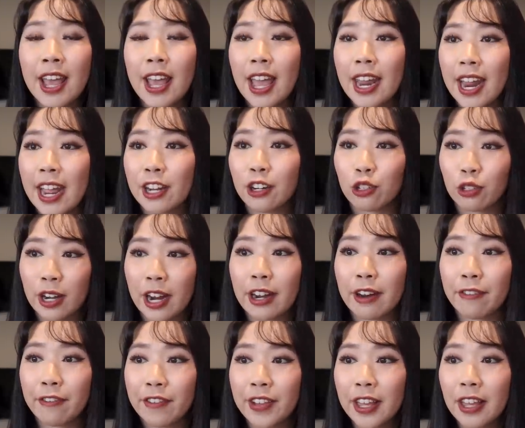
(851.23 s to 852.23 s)
in a
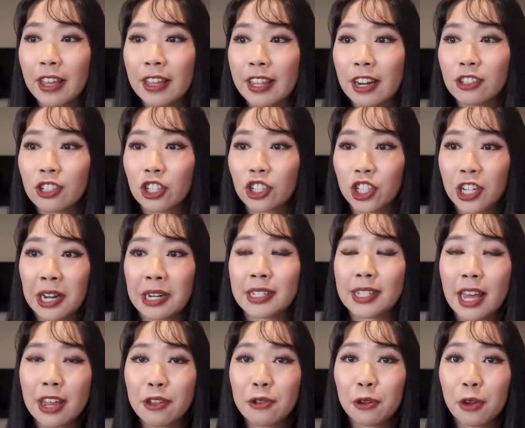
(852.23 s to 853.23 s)
creative field, there's a
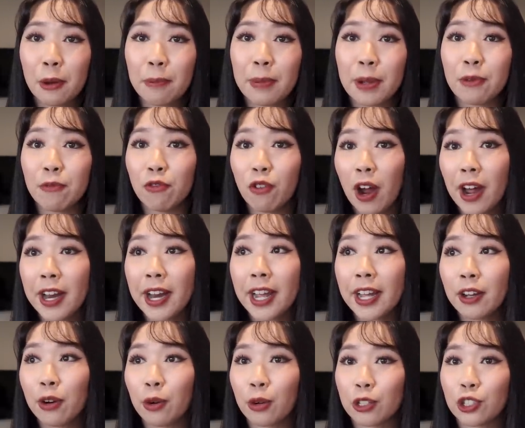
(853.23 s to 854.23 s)
chance that you could be
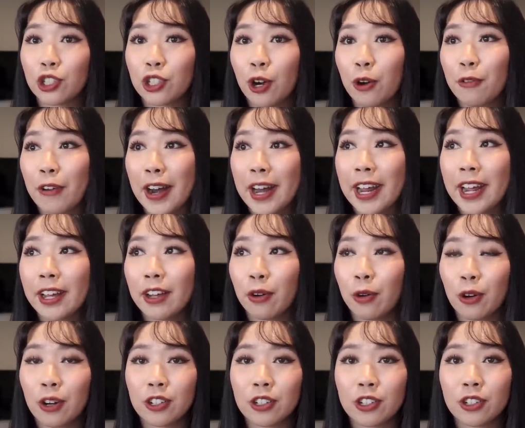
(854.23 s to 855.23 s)
running or showrunning
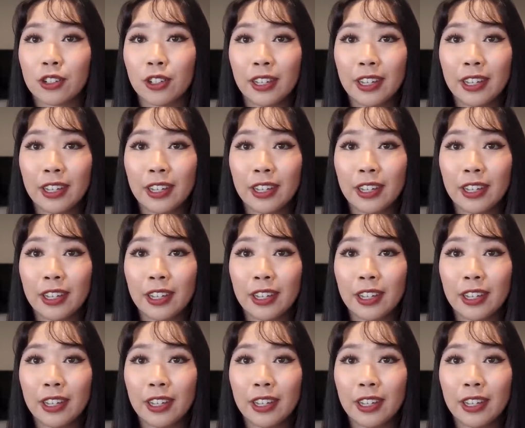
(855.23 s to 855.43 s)
or